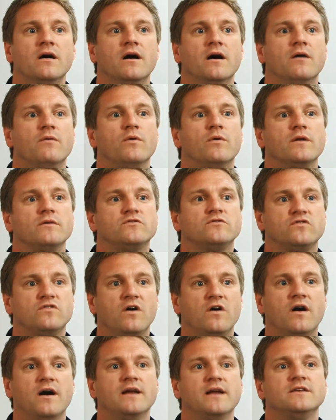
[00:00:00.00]
I want to
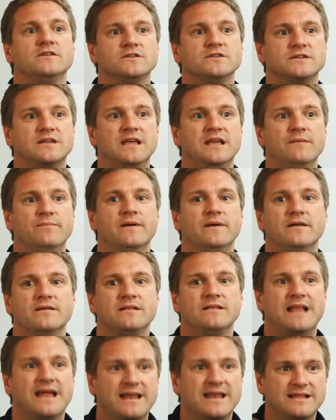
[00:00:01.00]
try and just keep it,
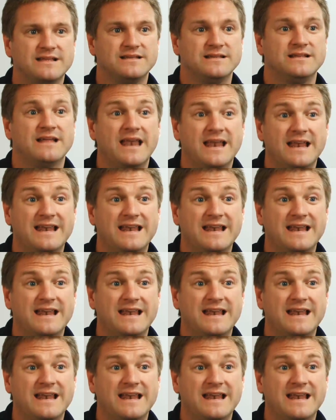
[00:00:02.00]
get